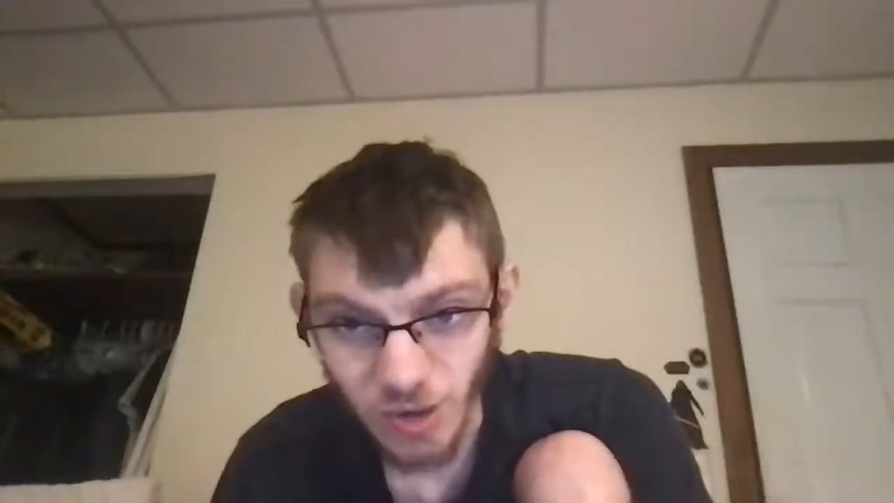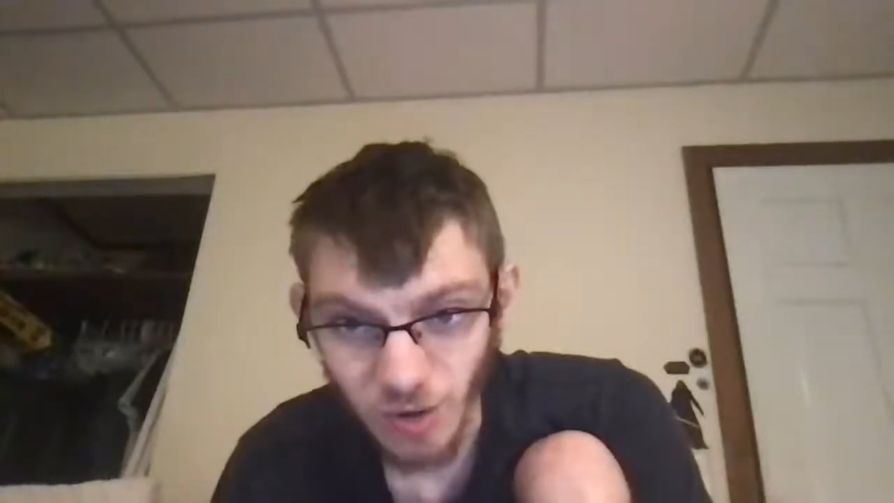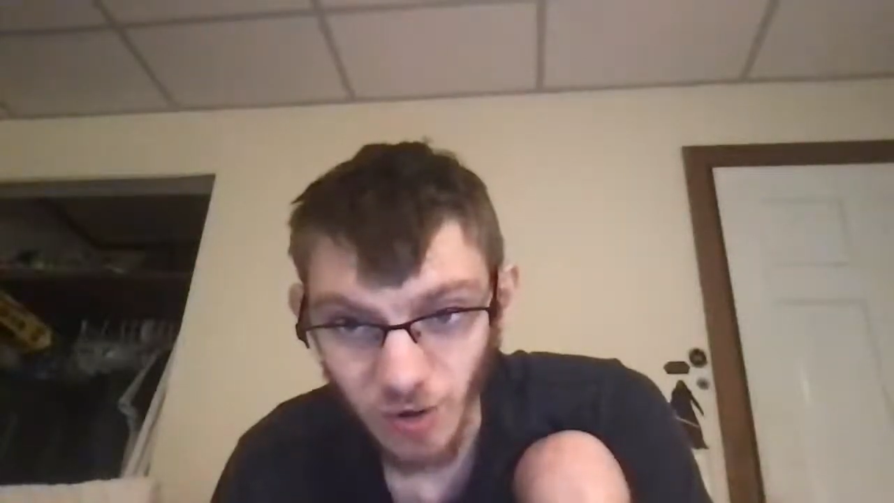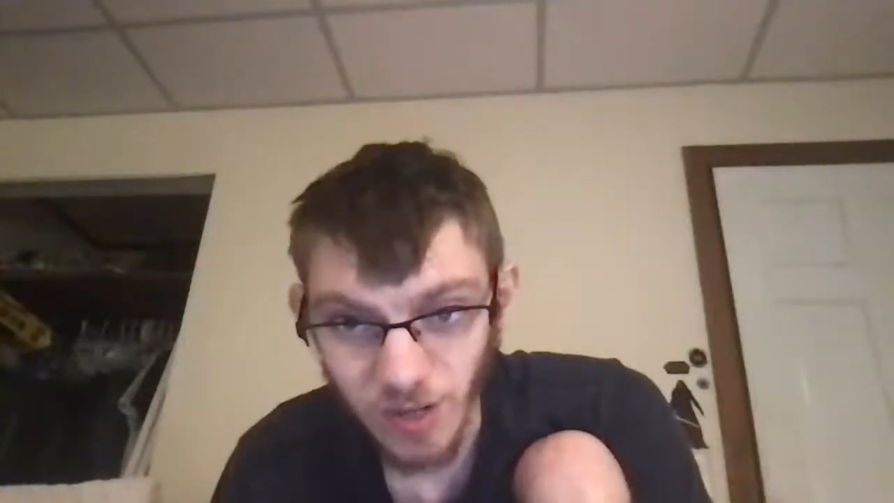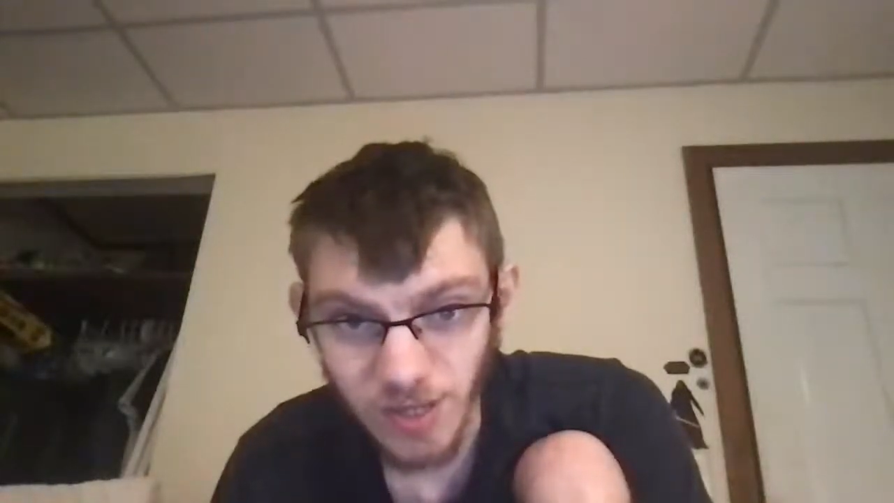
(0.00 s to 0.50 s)

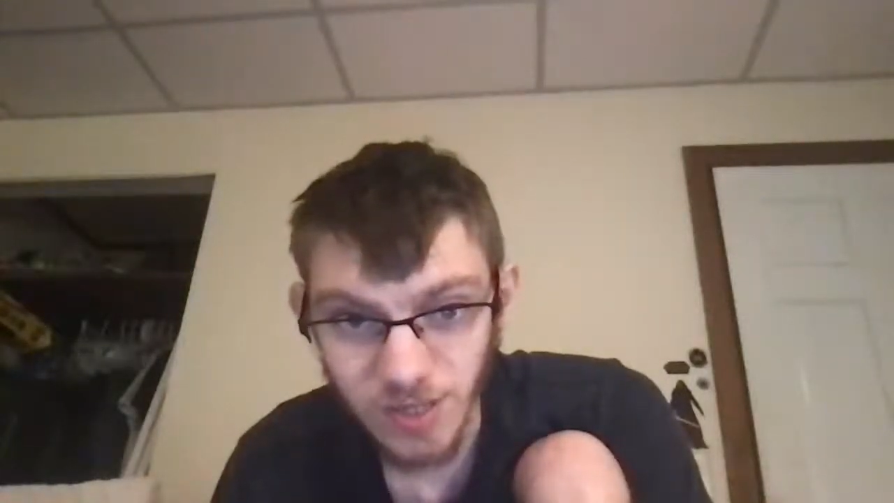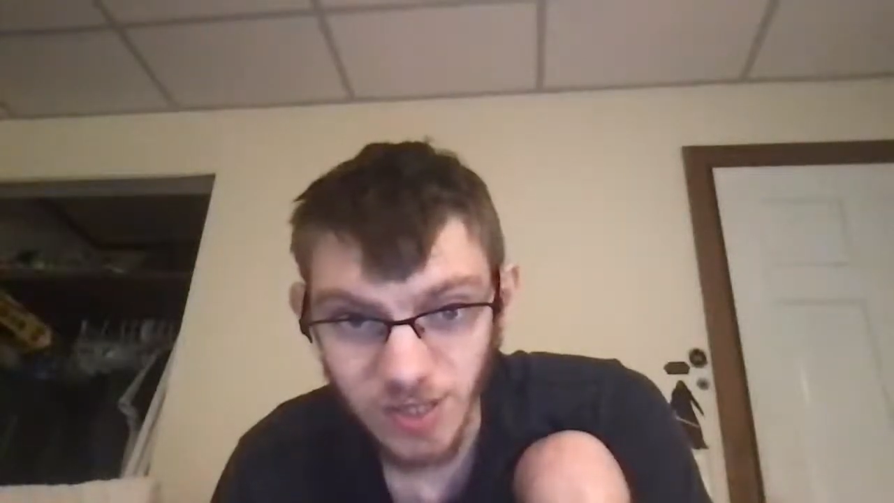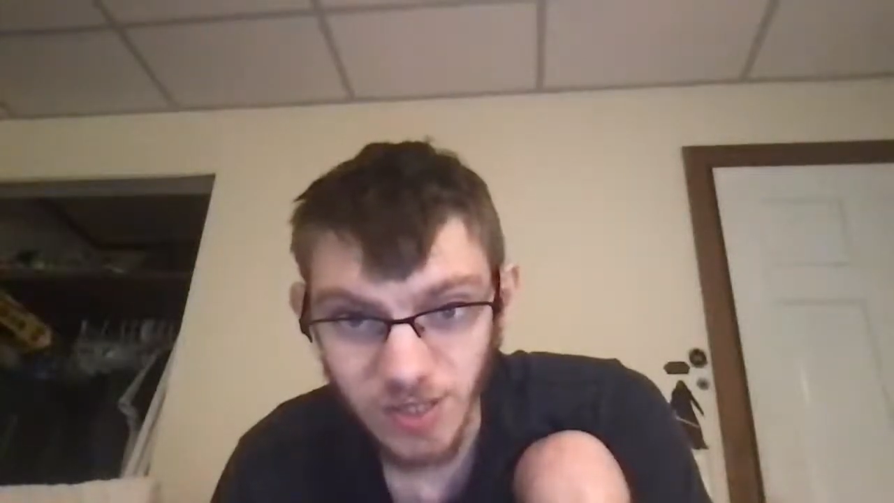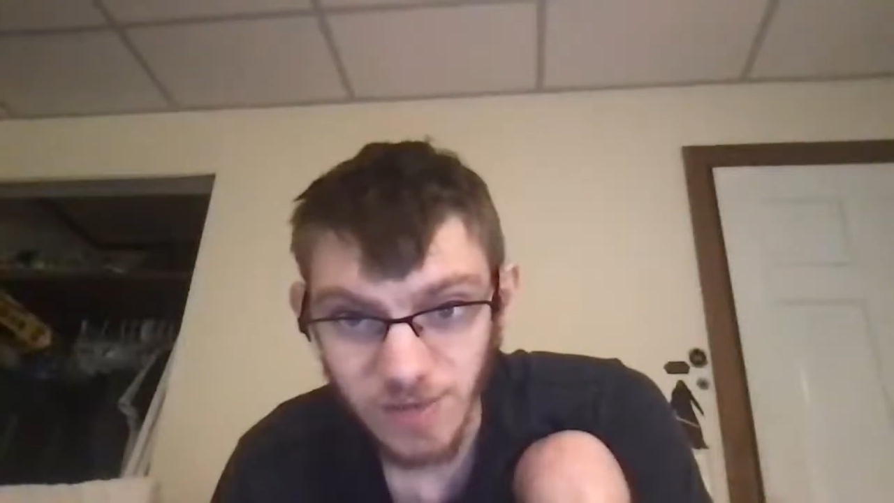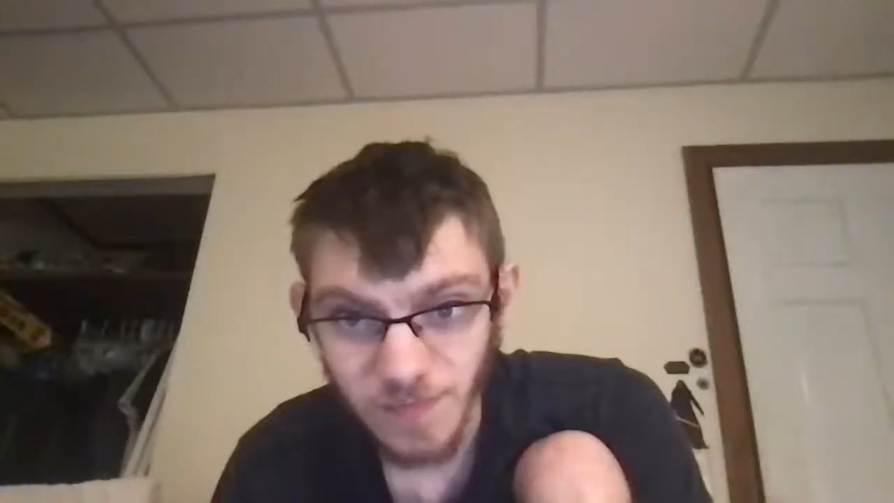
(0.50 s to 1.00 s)

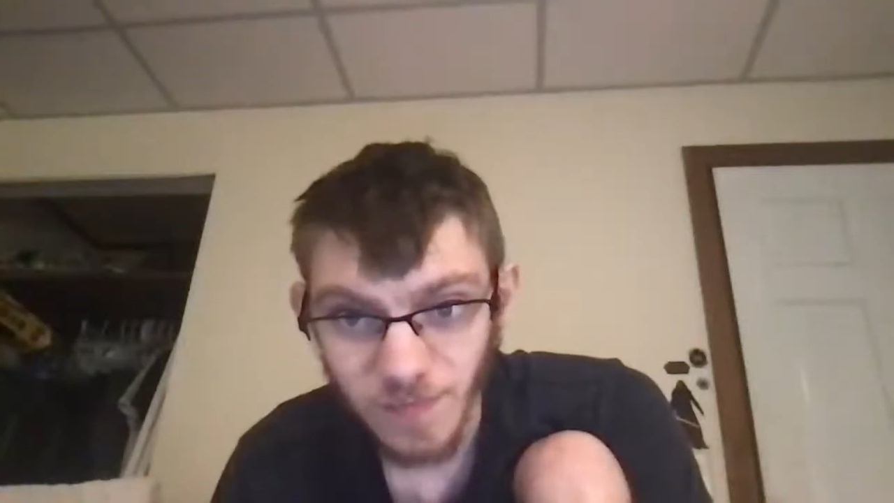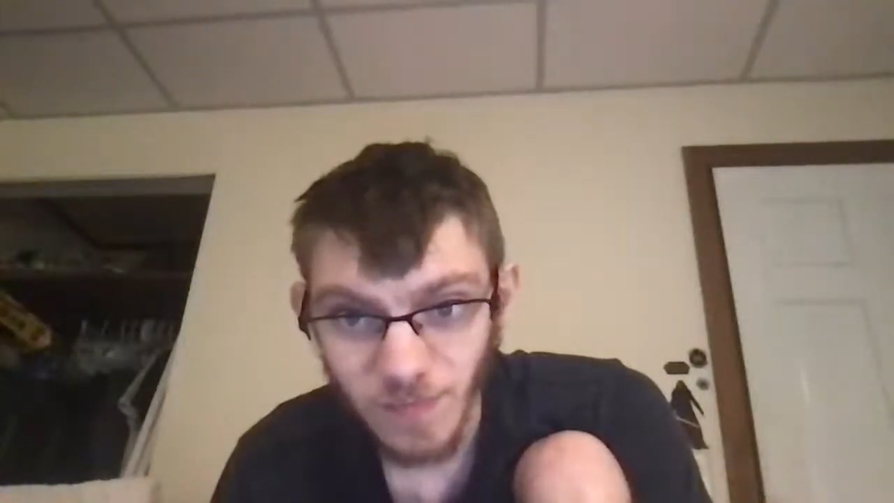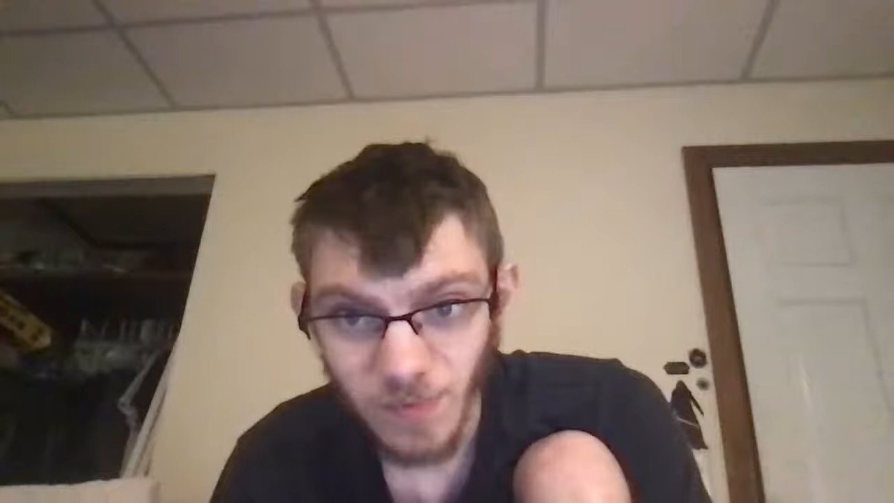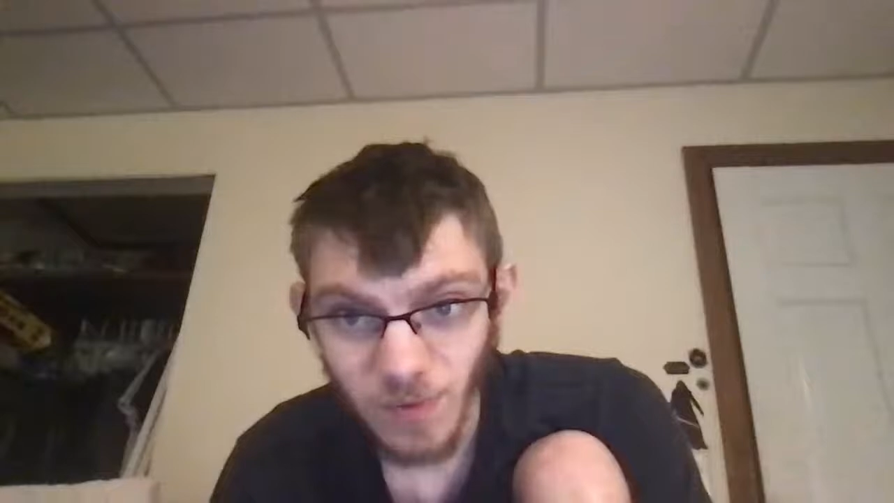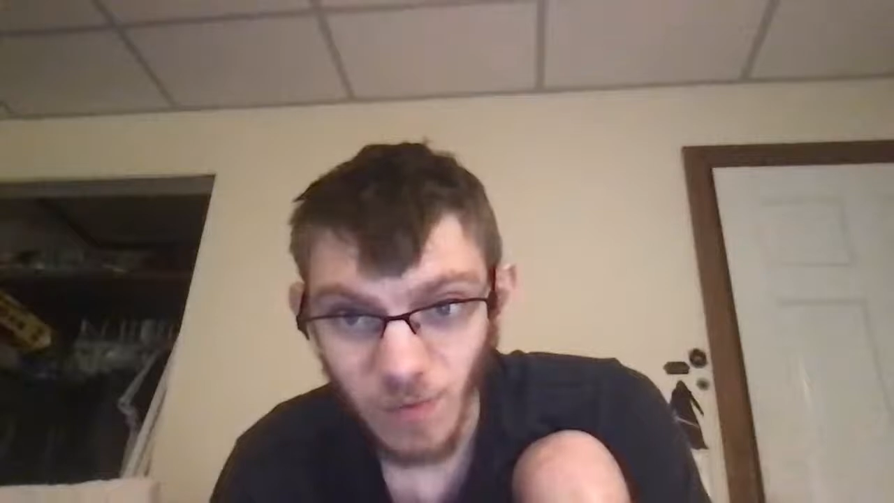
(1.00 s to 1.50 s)
audiences,
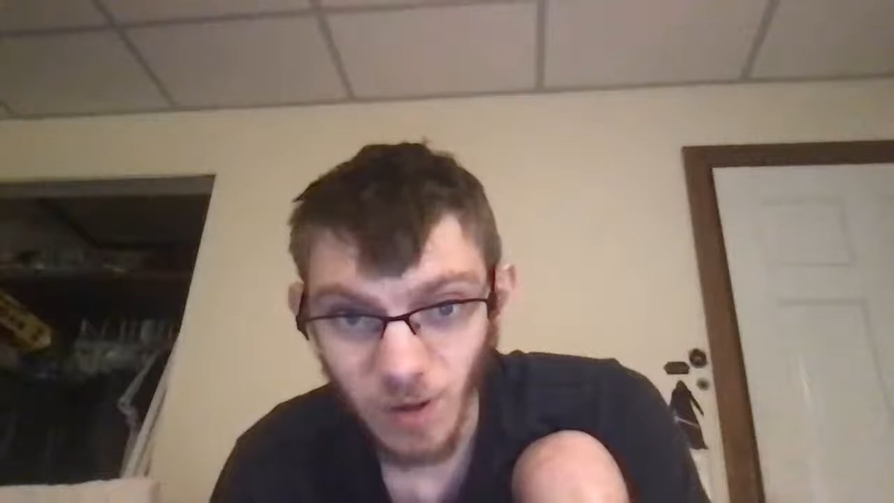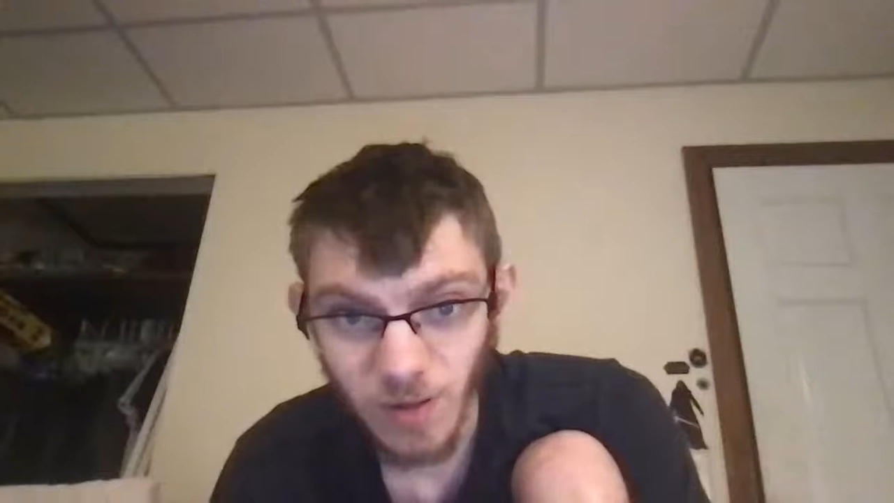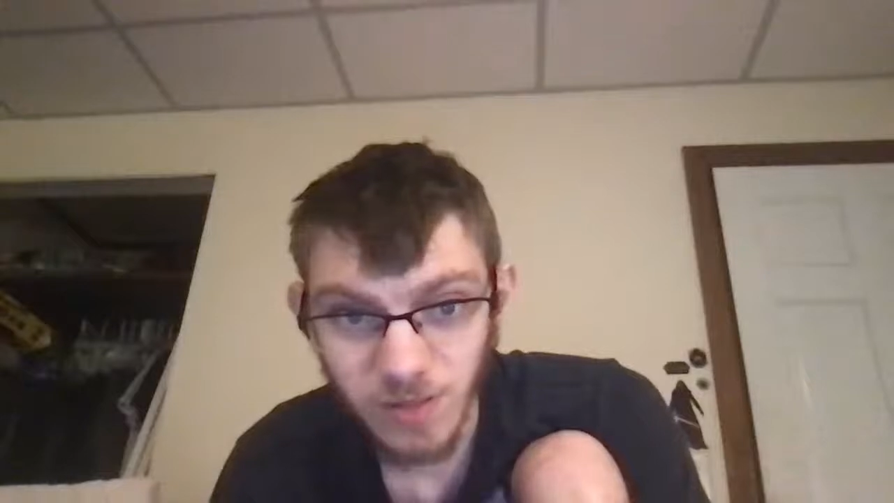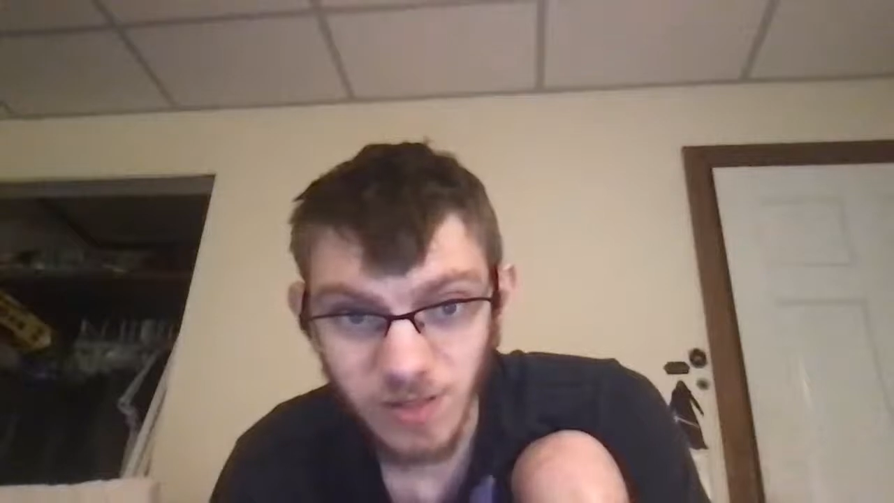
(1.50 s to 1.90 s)
well as